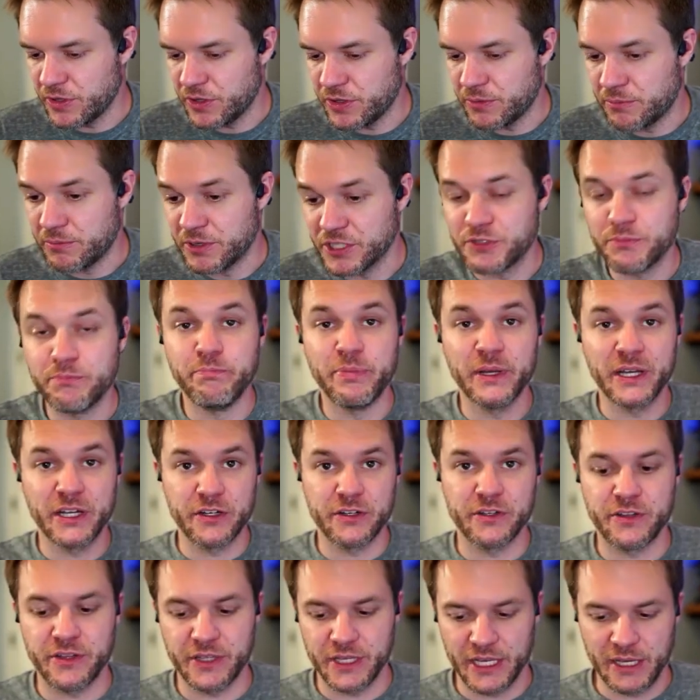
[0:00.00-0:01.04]
much
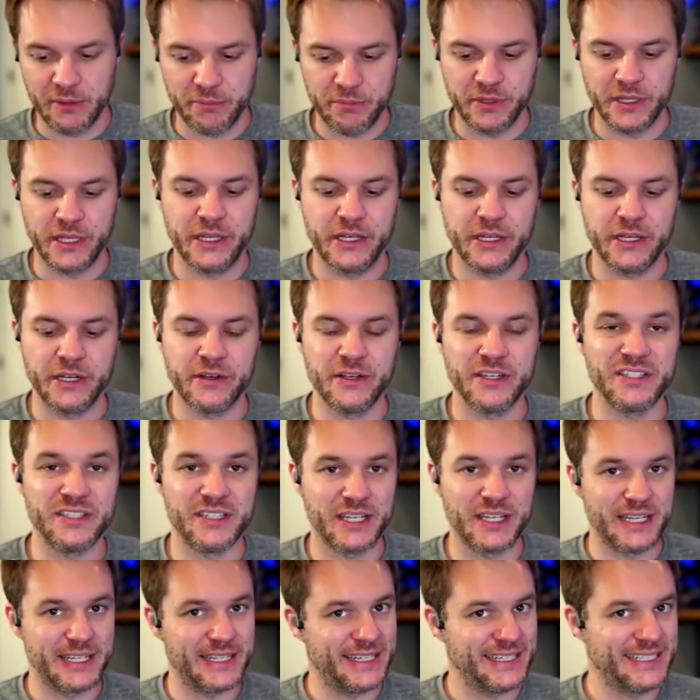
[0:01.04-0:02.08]
bigger thing at play here is the
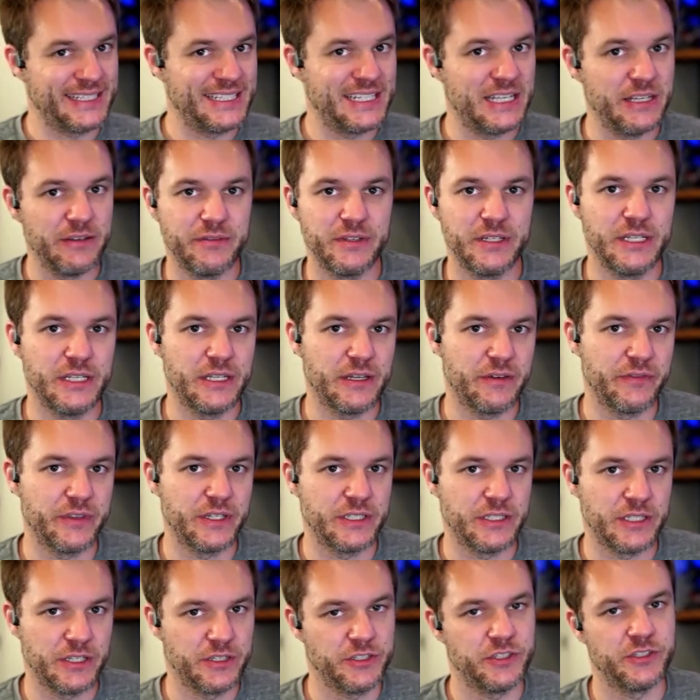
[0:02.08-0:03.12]
connectivity of the
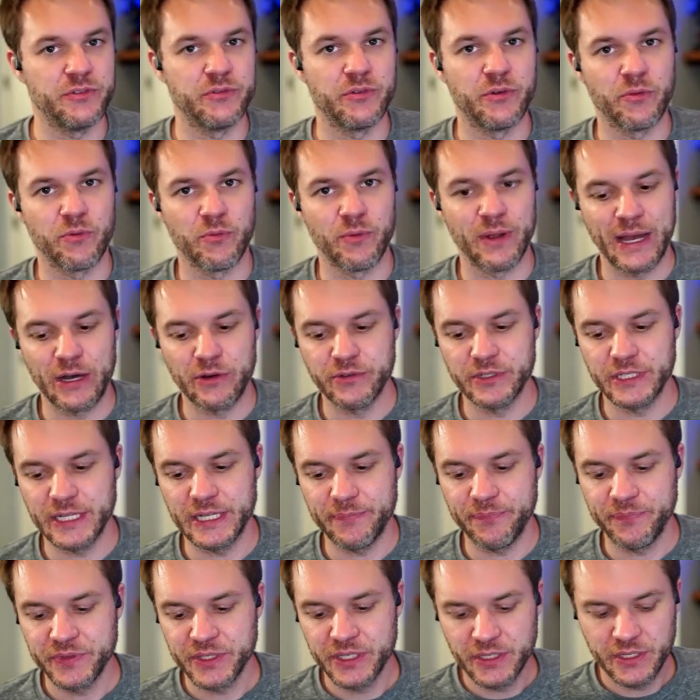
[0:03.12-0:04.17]
tissue around
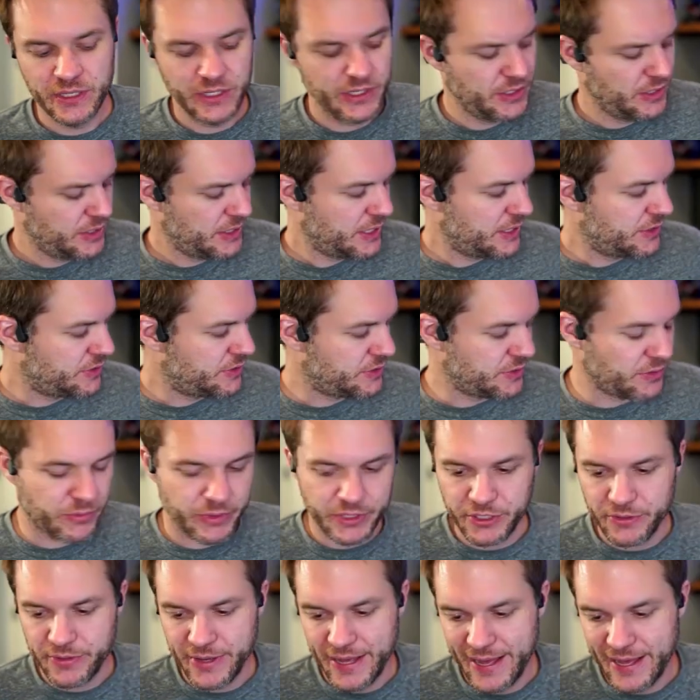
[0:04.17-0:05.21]
it. And so
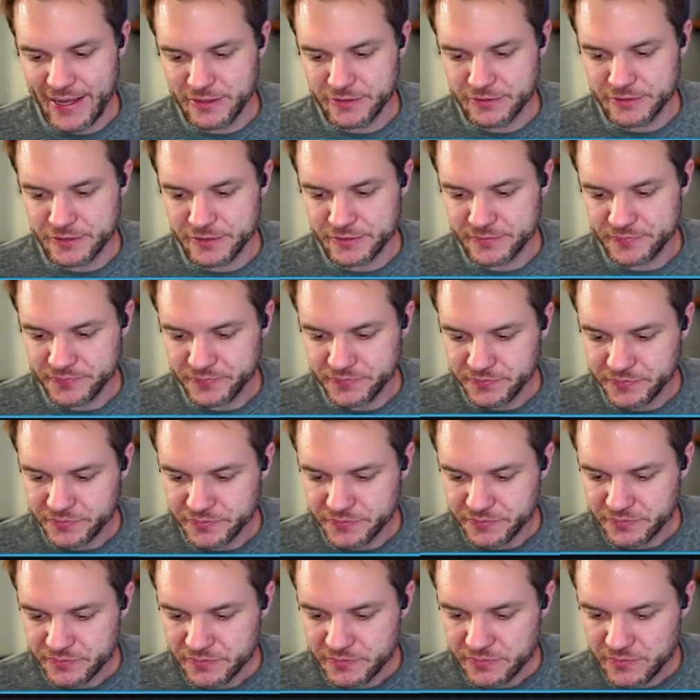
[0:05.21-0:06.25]
when you have
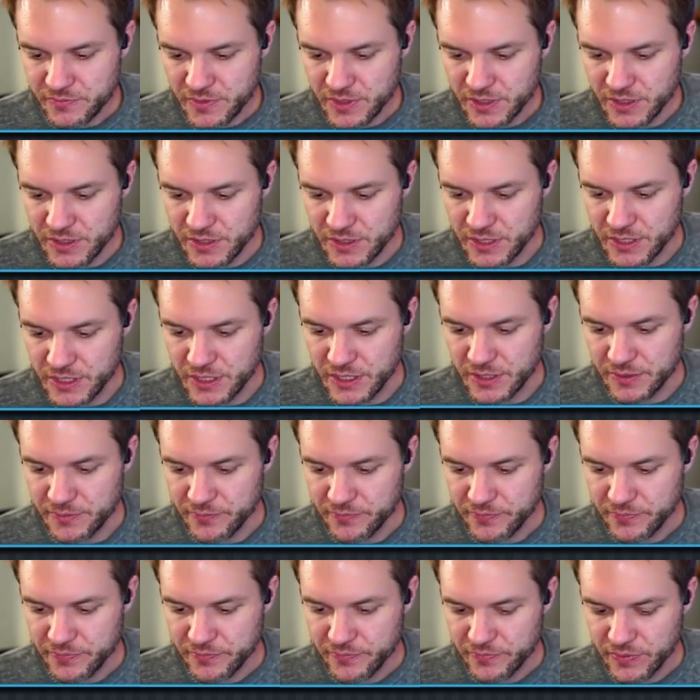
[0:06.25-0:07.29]
the
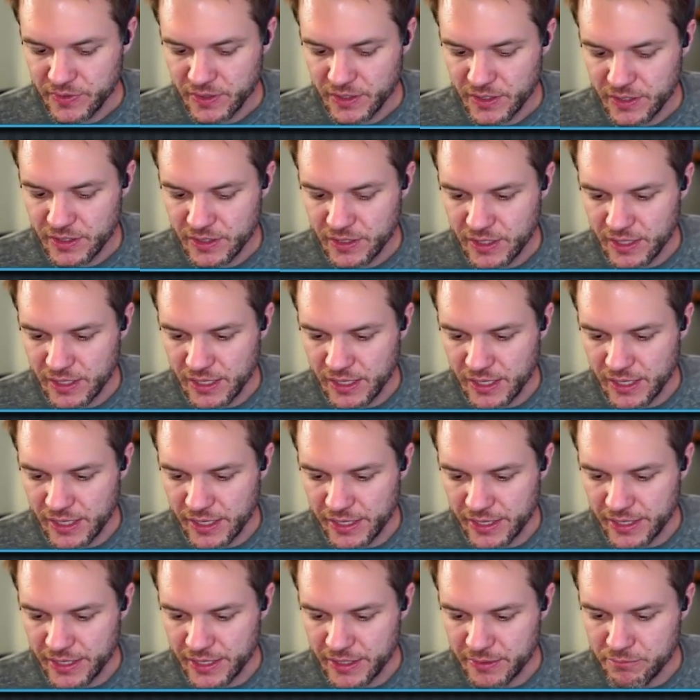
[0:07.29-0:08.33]

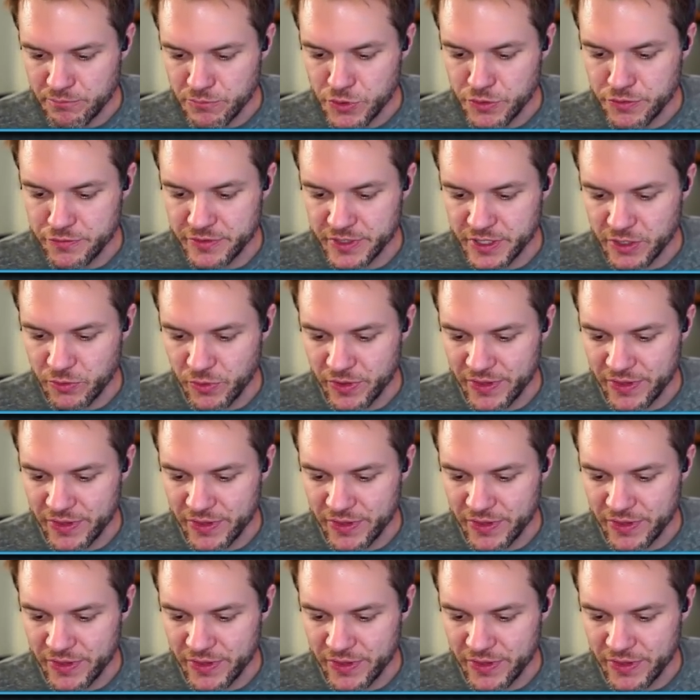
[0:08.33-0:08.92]
eye moving